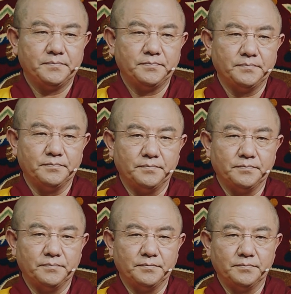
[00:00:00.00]
text,
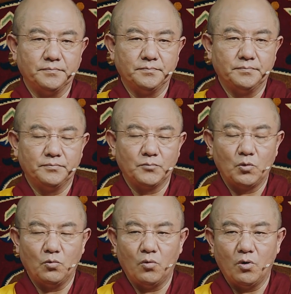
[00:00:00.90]

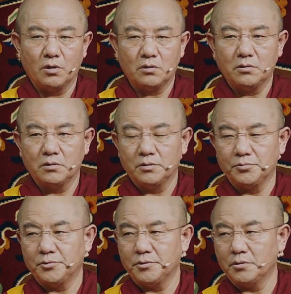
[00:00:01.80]
during
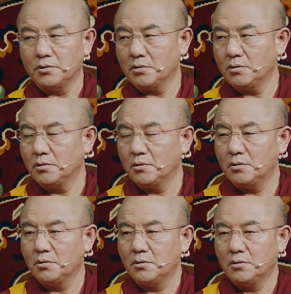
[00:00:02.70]
studying of this,
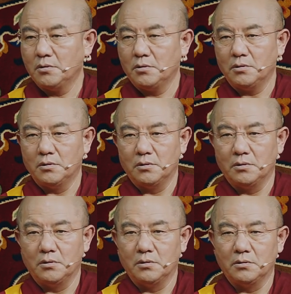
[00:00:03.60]
I
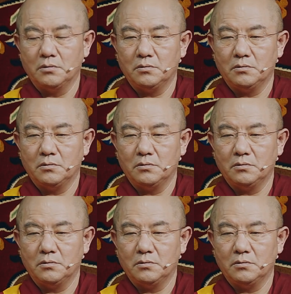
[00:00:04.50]
think